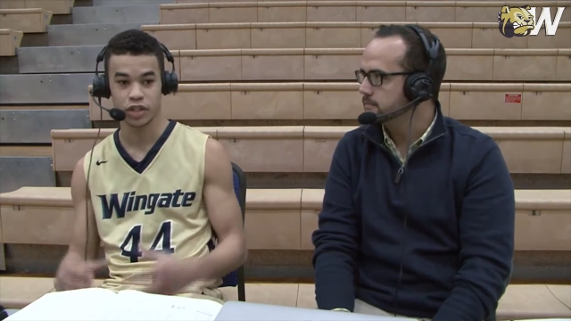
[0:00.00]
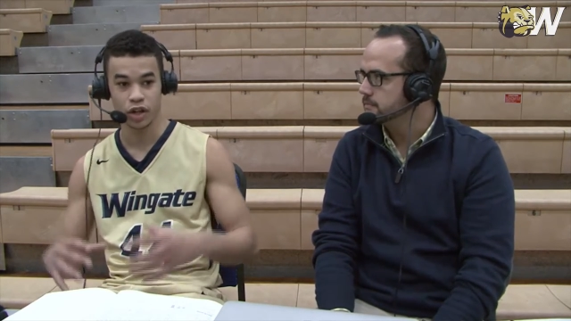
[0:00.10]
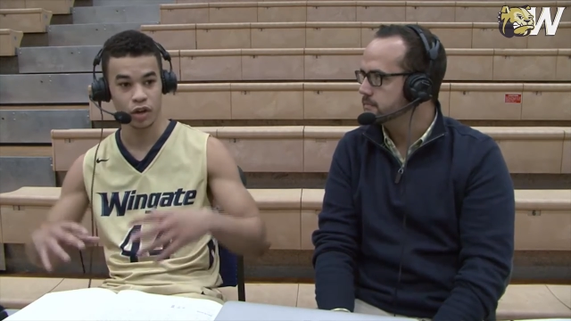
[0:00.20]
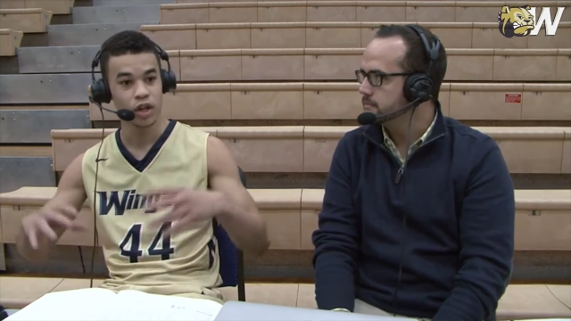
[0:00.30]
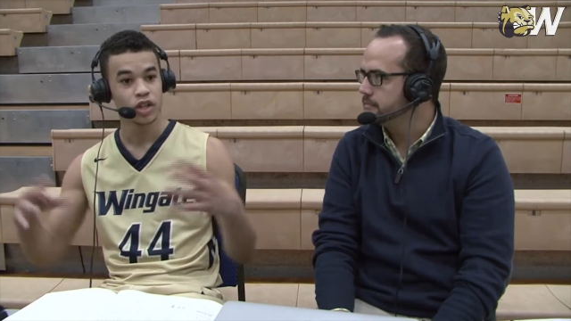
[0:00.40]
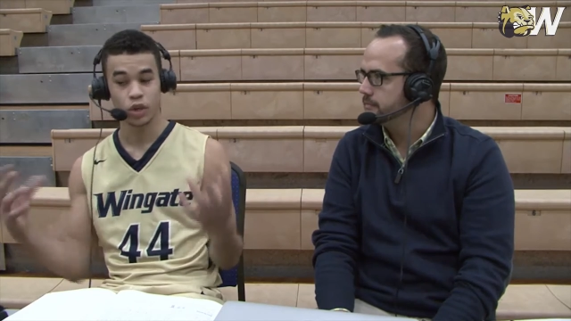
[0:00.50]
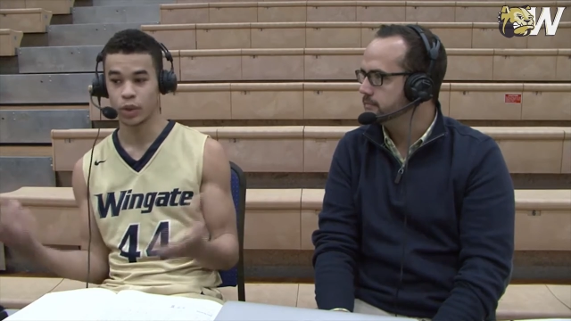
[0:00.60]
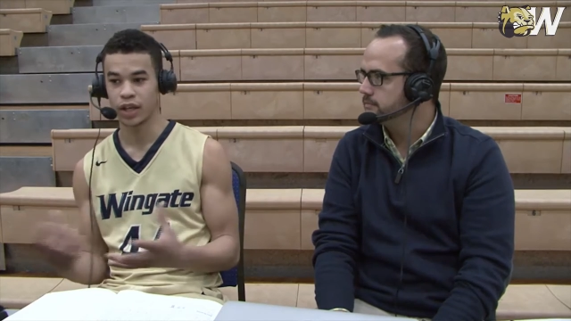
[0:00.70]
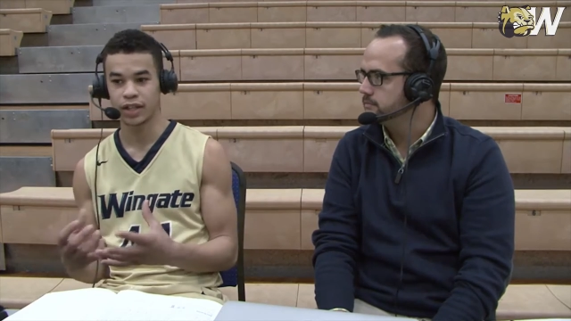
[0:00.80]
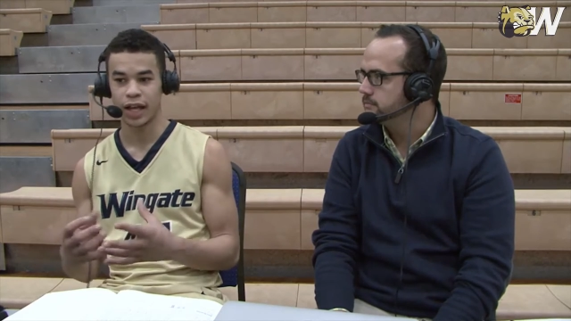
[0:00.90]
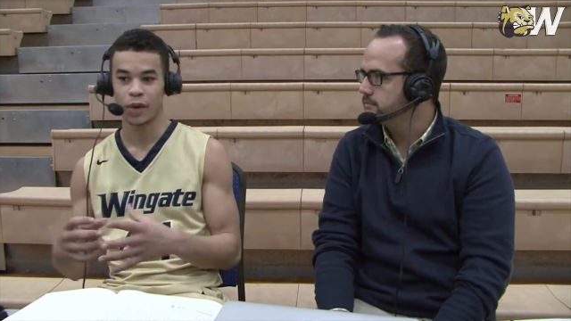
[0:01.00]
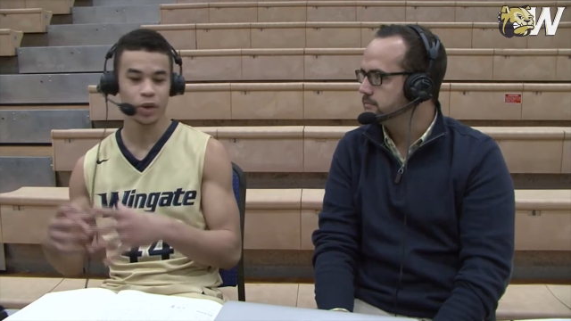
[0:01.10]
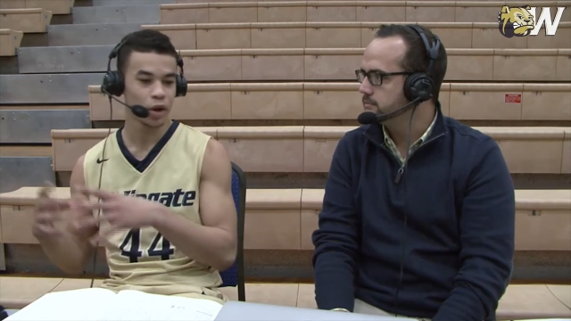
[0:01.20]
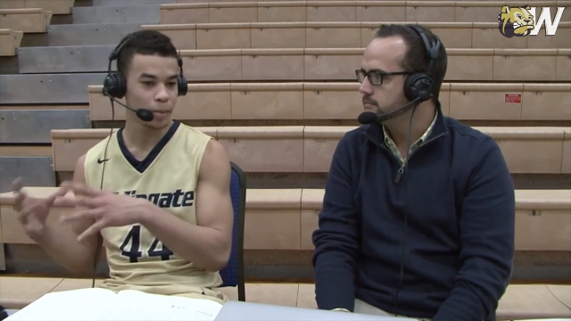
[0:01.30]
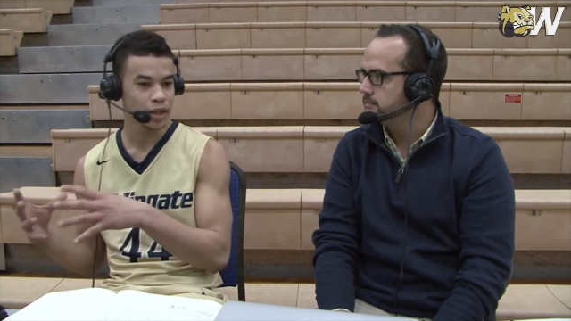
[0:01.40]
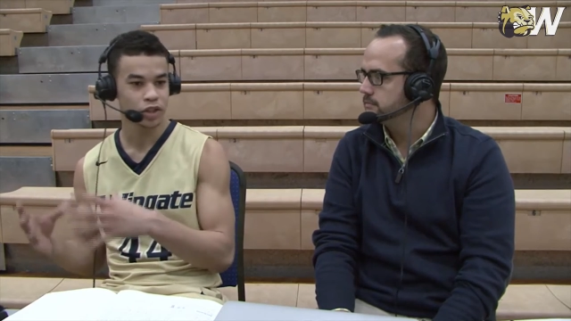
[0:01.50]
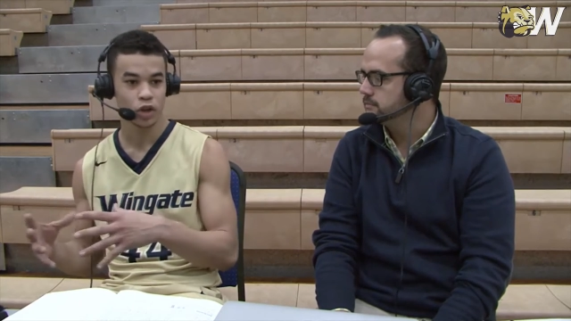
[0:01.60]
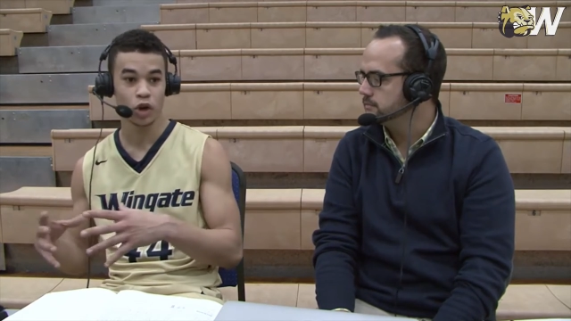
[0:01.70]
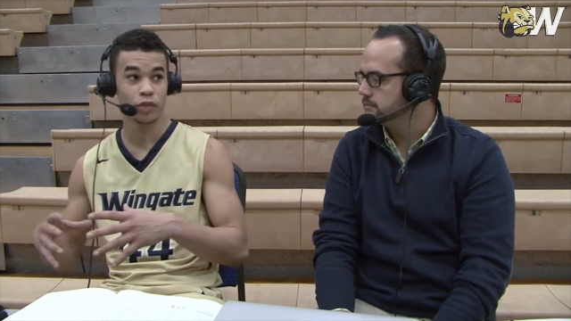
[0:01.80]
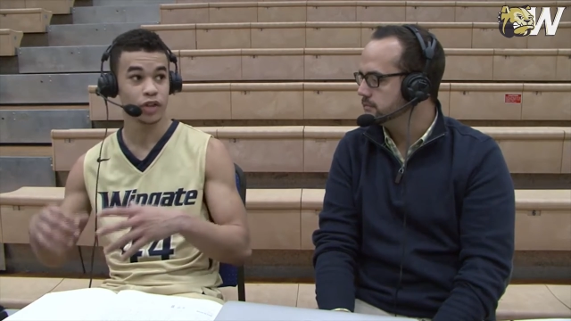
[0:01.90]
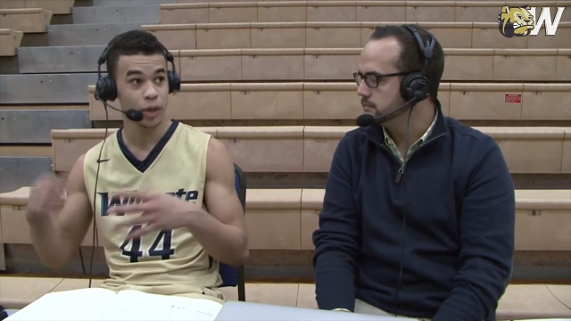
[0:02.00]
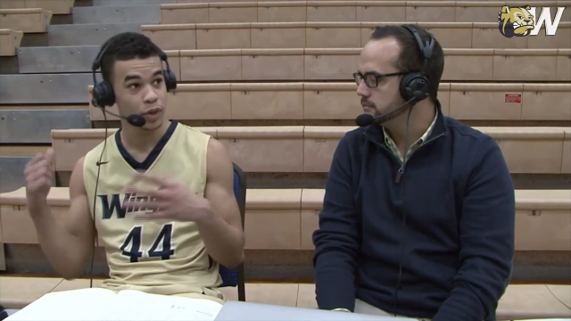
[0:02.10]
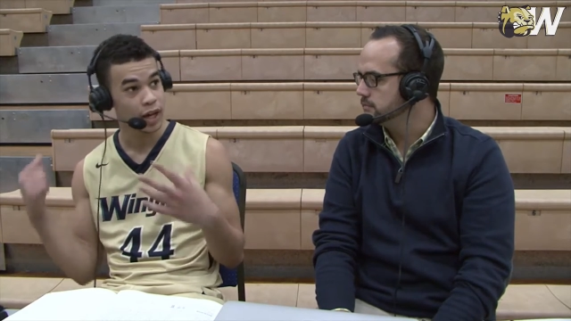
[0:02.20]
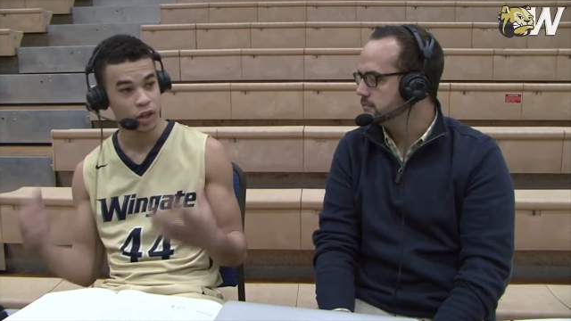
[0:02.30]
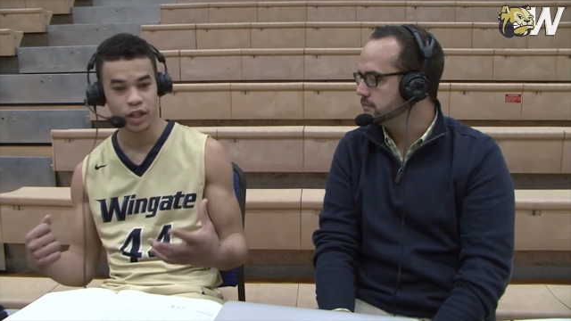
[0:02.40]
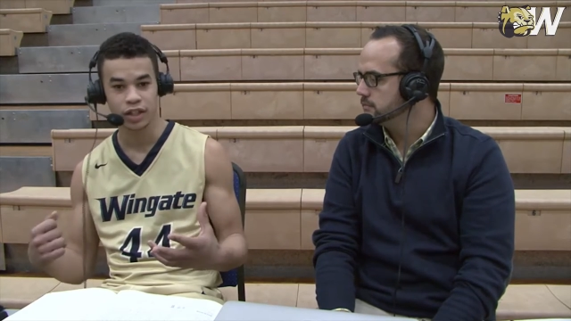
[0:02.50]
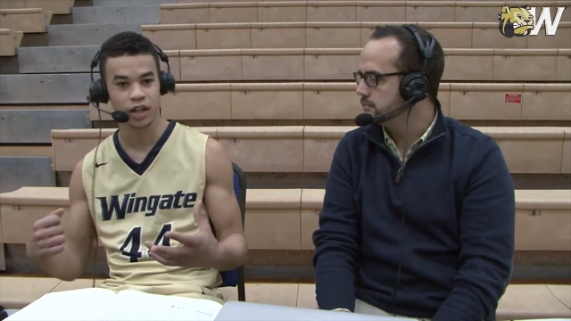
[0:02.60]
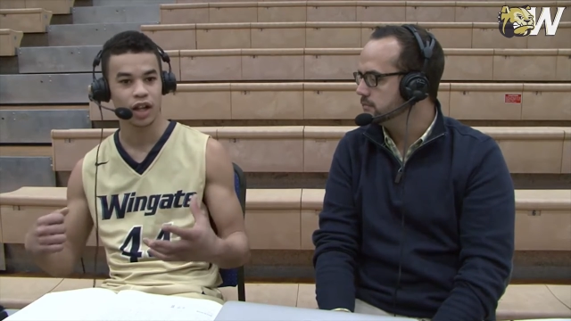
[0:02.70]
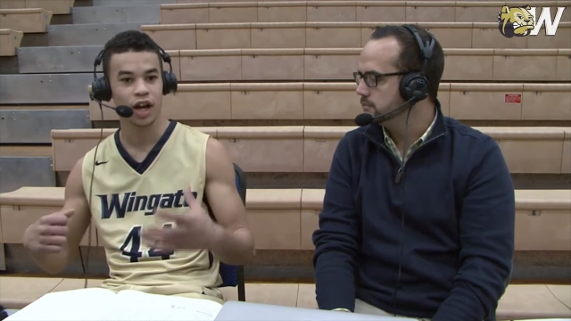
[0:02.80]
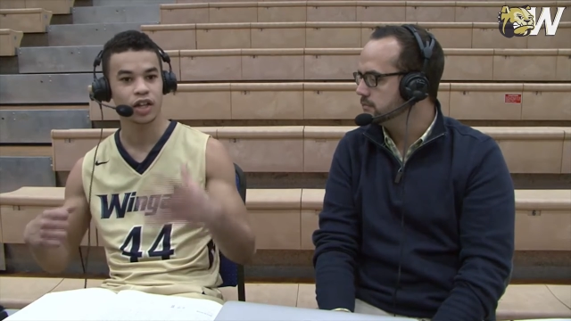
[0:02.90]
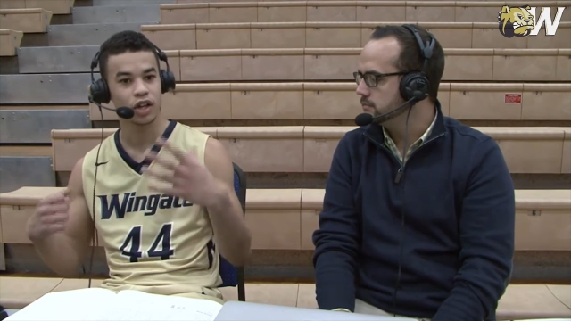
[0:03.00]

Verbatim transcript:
Speaker 1: You know, so we get that. We don't make the turnover. Then we got to look at the clock.